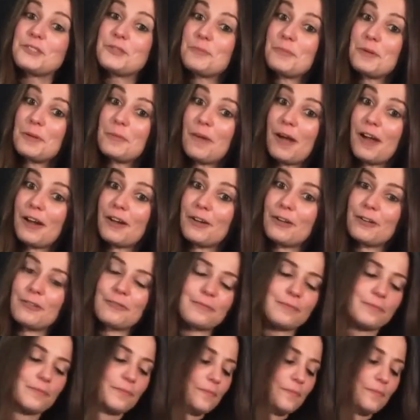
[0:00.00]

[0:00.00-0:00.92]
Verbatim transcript: To B minor.